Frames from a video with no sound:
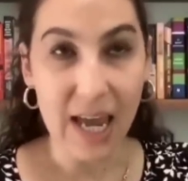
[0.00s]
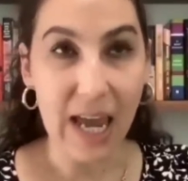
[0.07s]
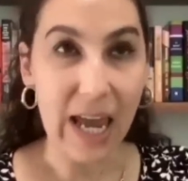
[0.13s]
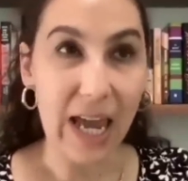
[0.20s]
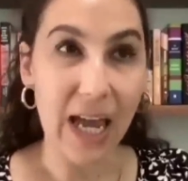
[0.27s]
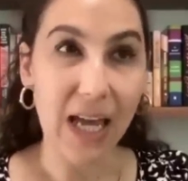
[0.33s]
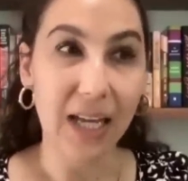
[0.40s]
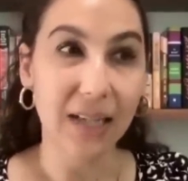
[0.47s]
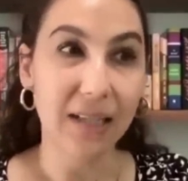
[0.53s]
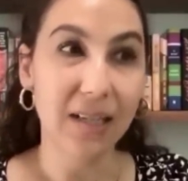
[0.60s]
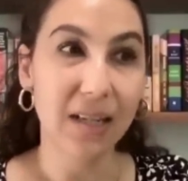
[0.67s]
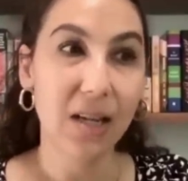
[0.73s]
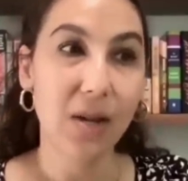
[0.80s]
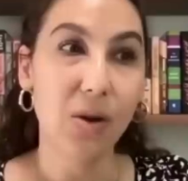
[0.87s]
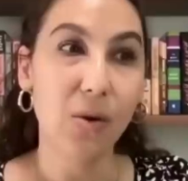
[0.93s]

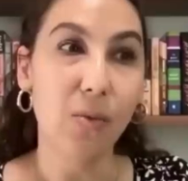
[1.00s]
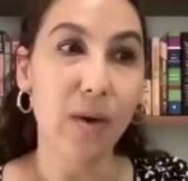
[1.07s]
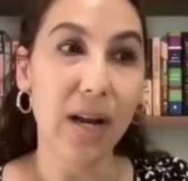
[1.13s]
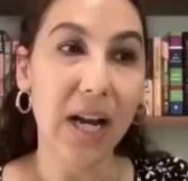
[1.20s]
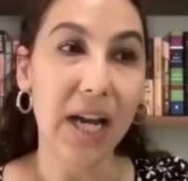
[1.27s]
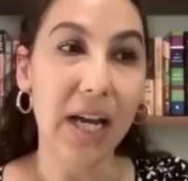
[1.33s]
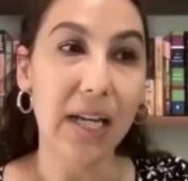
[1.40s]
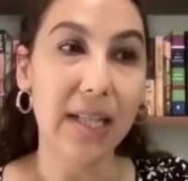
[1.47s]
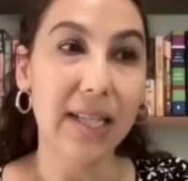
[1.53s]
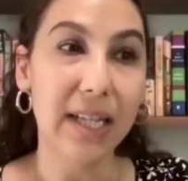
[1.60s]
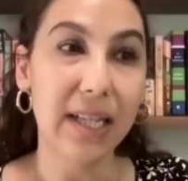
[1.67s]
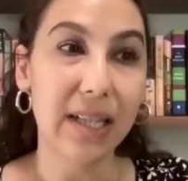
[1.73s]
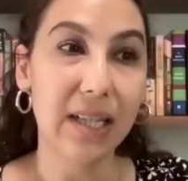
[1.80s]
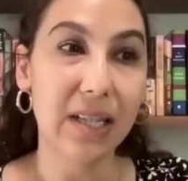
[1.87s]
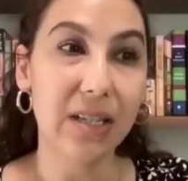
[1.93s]
And when I
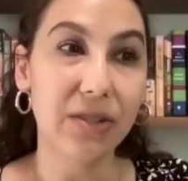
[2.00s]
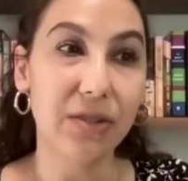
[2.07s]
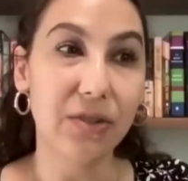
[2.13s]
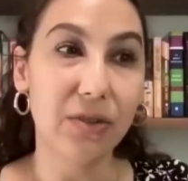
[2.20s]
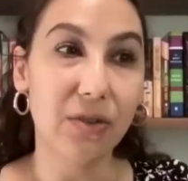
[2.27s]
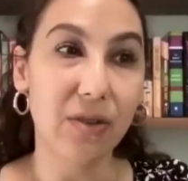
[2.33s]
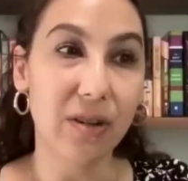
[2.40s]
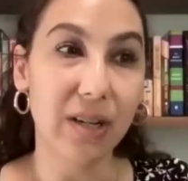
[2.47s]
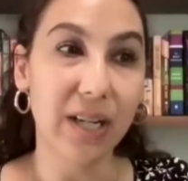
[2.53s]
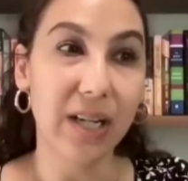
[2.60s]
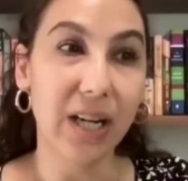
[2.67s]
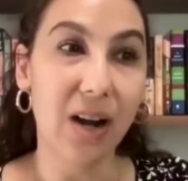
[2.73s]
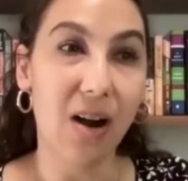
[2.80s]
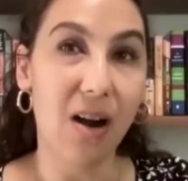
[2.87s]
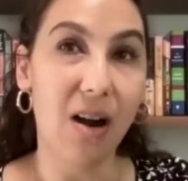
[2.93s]
did this
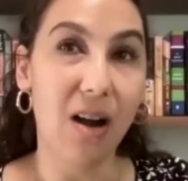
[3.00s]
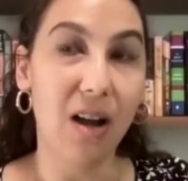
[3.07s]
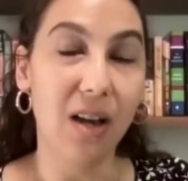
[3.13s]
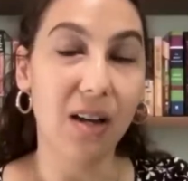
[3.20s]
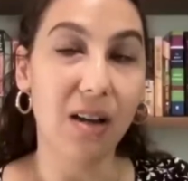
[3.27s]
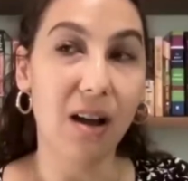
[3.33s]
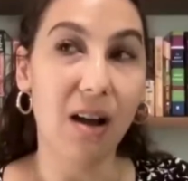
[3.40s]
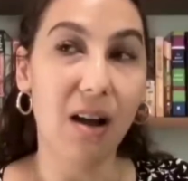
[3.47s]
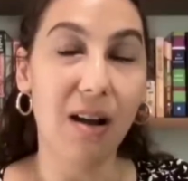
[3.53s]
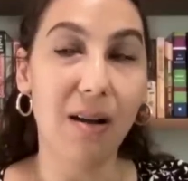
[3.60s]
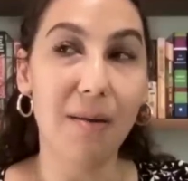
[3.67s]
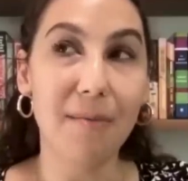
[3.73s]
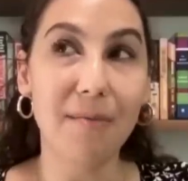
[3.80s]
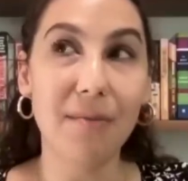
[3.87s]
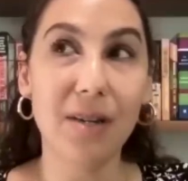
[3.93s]
story on
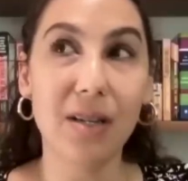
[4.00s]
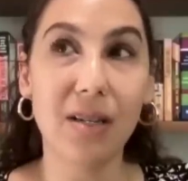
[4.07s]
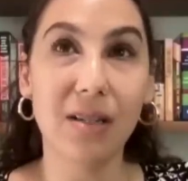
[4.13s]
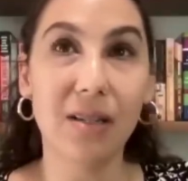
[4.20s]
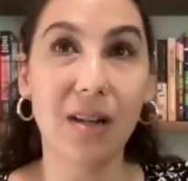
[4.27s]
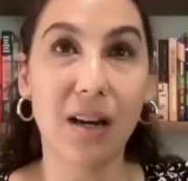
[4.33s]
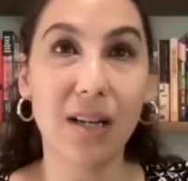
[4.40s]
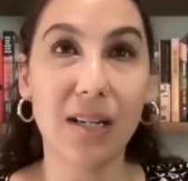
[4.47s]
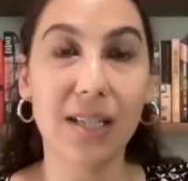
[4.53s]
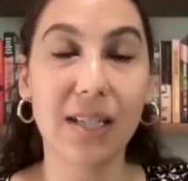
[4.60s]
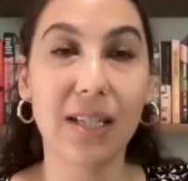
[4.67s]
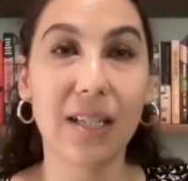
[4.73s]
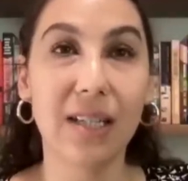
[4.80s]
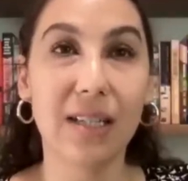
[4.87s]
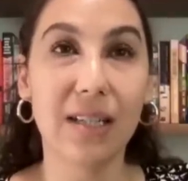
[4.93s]
um,
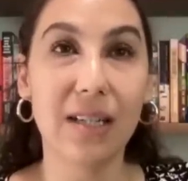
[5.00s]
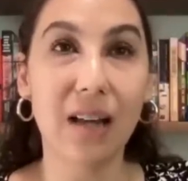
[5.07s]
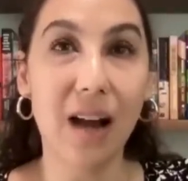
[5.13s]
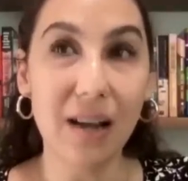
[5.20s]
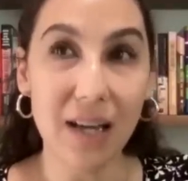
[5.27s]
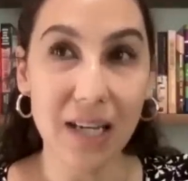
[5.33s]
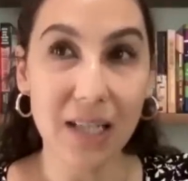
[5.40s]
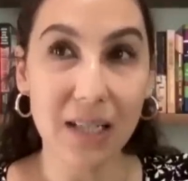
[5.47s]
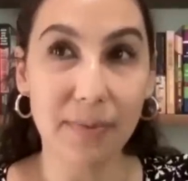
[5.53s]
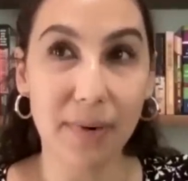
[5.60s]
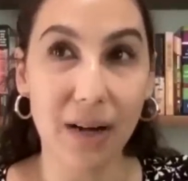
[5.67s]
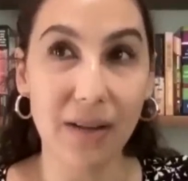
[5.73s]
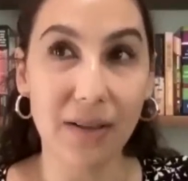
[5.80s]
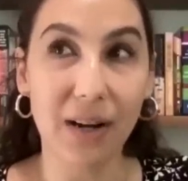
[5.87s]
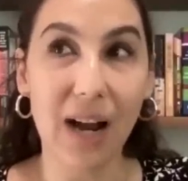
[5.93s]
Giannis's youngest
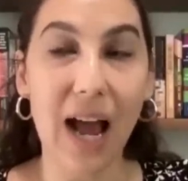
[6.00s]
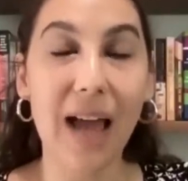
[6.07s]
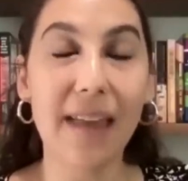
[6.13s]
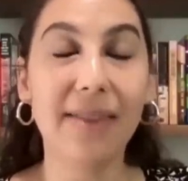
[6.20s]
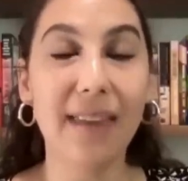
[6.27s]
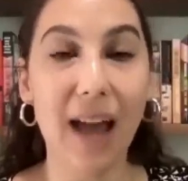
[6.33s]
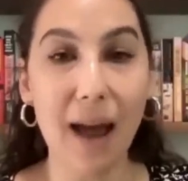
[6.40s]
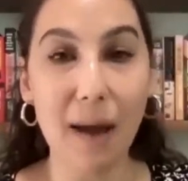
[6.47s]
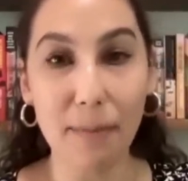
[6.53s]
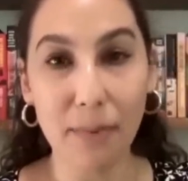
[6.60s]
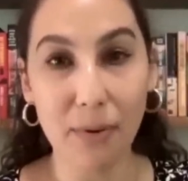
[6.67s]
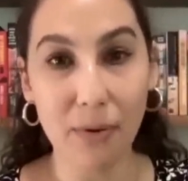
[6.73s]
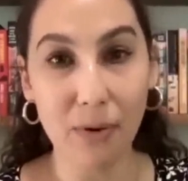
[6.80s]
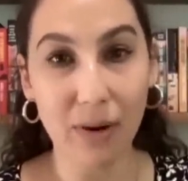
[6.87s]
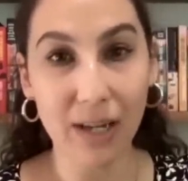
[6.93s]
brother, at that
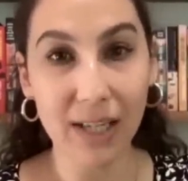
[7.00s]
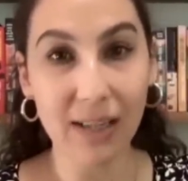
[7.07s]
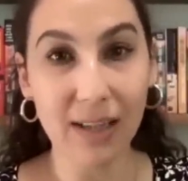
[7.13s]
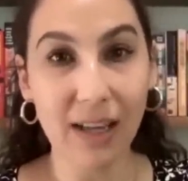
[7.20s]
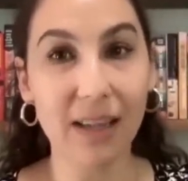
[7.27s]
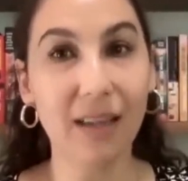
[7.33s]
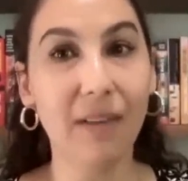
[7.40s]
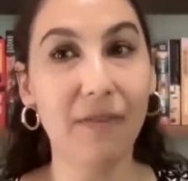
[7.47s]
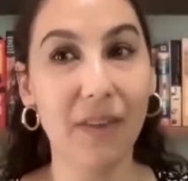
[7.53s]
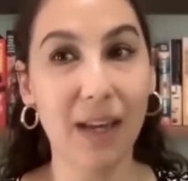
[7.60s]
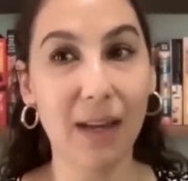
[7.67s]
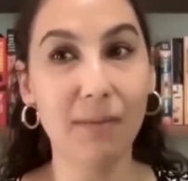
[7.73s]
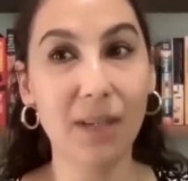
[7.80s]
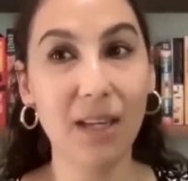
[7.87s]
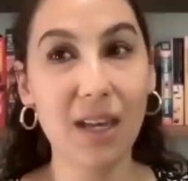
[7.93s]
point, like the
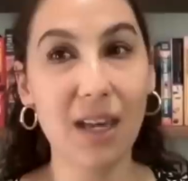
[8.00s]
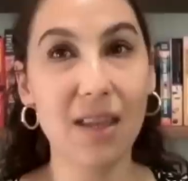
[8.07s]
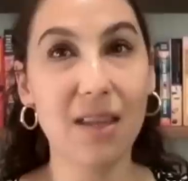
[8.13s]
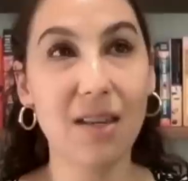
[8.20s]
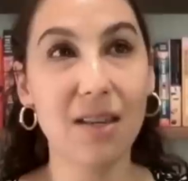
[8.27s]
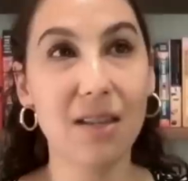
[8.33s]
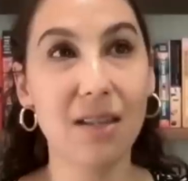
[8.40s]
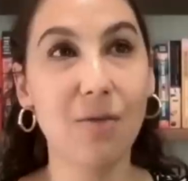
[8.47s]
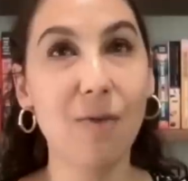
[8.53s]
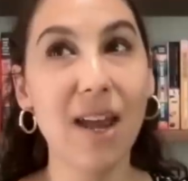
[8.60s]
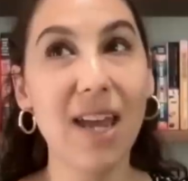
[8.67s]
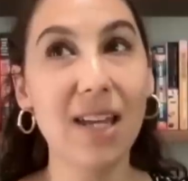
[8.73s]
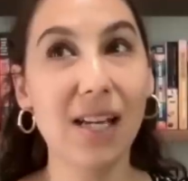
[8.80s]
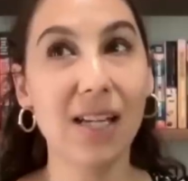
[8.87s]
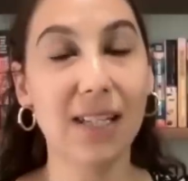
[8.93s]
family, the, the
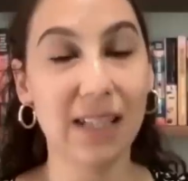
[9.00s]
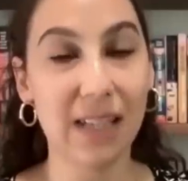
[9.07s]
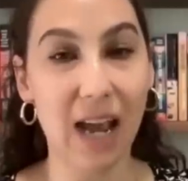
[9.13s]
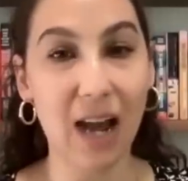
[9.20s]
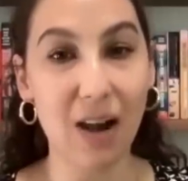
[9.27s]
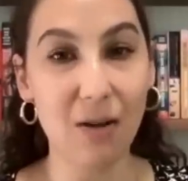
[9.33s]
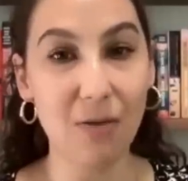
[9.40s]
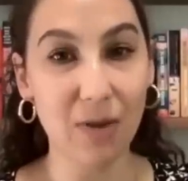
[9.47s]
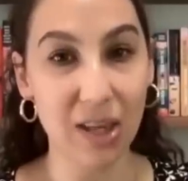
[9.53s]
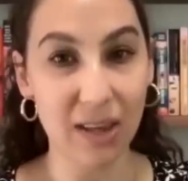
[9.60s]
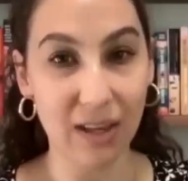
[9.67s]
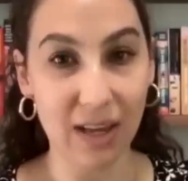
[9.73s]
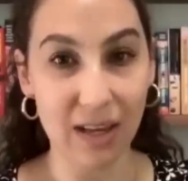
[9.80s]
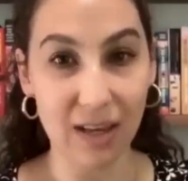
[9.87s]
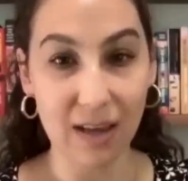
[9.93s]
way it is now with
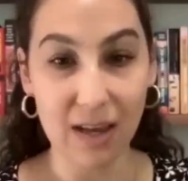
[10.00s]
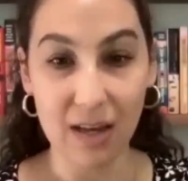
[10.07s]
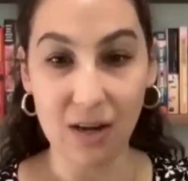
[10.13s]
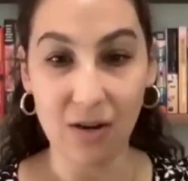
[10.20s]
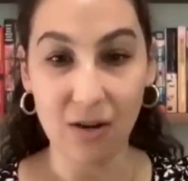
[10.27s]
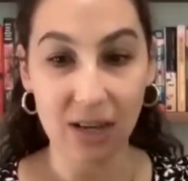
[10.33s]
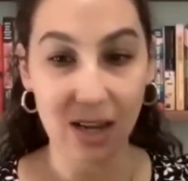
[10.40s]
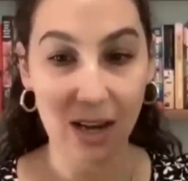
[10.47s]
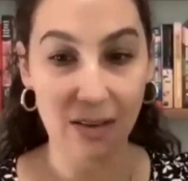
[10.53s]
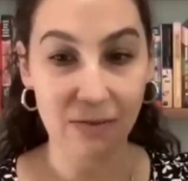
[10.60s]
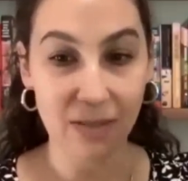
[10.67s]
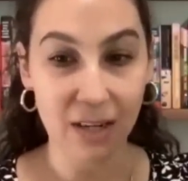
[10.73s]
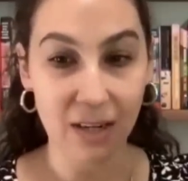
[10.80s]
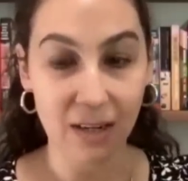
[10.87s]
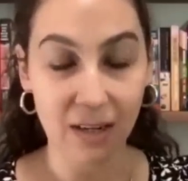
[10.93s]
like, you know, they have
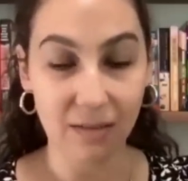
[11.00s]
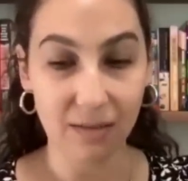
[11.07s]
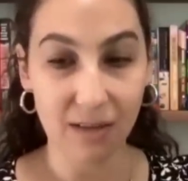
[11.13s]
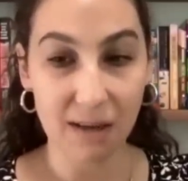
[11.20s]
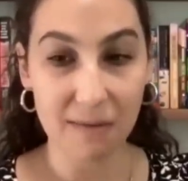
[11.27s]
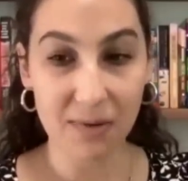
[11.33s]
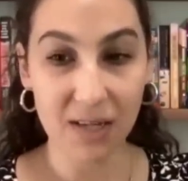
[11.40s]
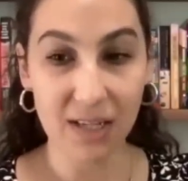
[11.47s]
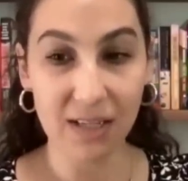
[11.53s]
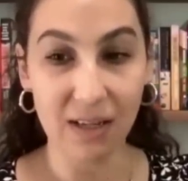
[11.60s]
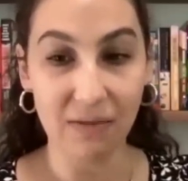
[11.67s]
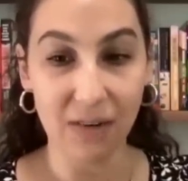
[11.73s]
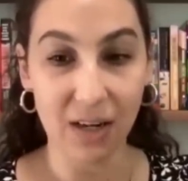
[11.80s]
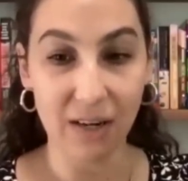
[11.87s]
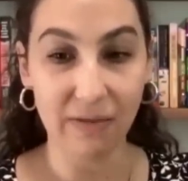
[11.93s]
their companies,
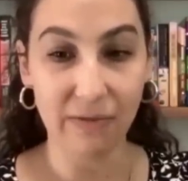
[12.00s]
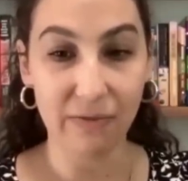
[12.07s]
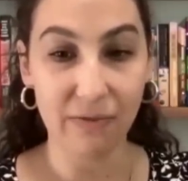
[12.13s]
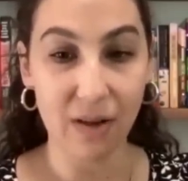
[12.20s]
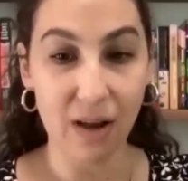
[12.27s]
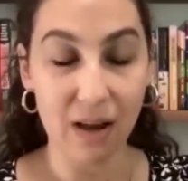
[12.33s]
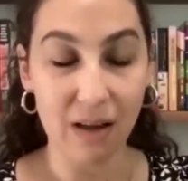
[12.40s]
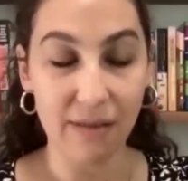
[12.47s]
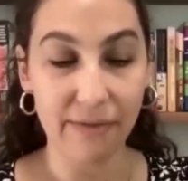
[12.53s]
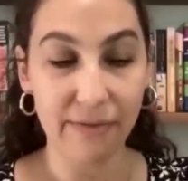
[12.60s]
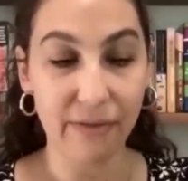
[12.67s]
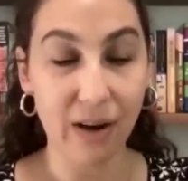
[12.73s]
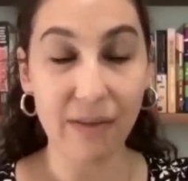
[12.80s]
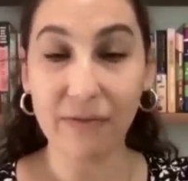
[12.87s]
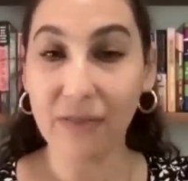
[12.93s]
they're very uh,
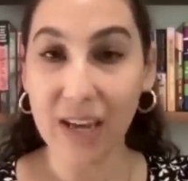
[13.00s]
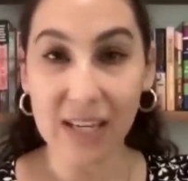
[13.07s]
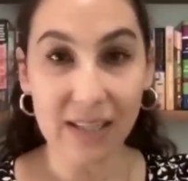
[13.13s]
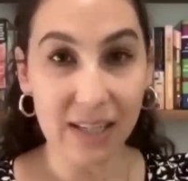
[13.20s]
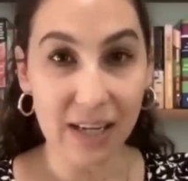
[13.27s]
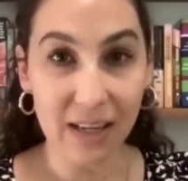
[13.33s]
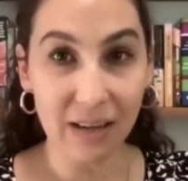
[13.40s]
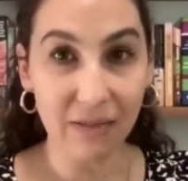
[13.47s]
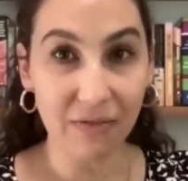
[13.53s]
front facing, the